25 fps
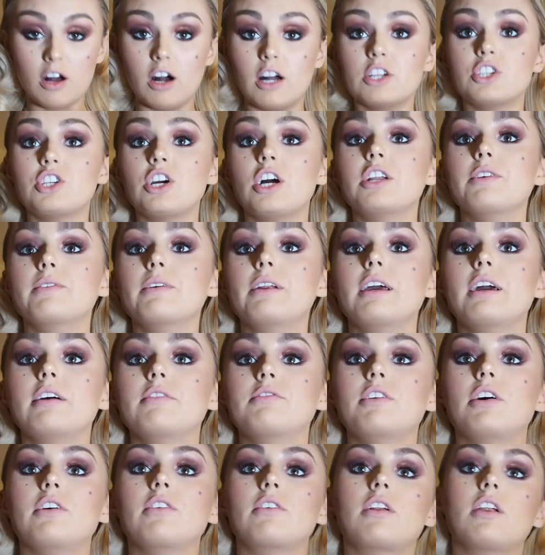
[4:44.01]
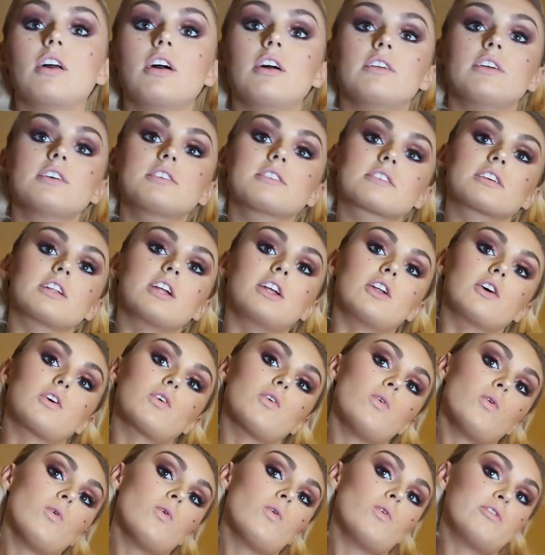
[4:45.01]
I genuinely have no clue. This is gonna
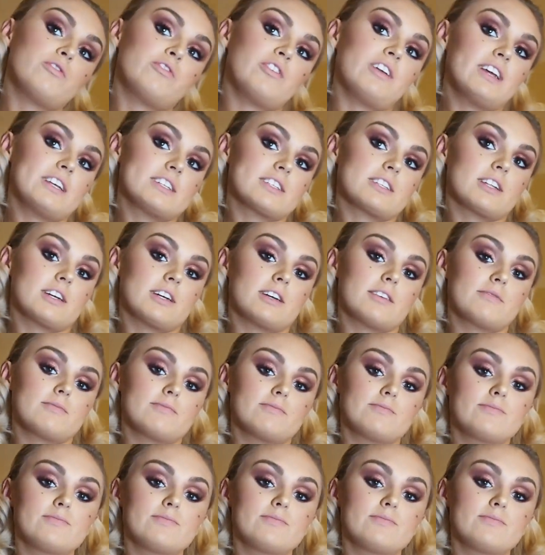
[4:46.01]
look awful, isn't it?